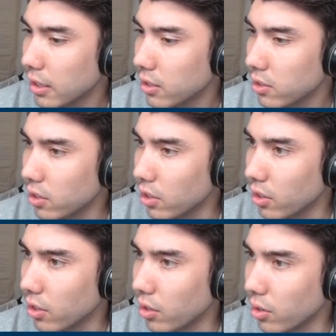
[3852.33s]

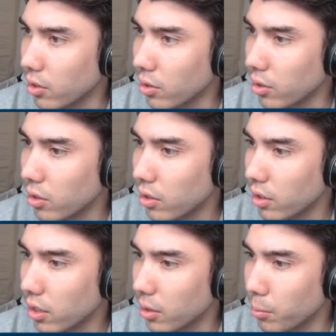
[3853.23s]
So
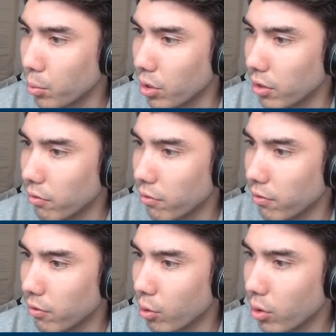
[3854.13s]
their board
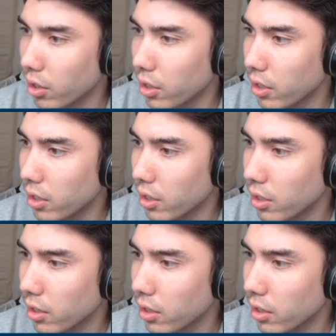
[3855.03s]
4.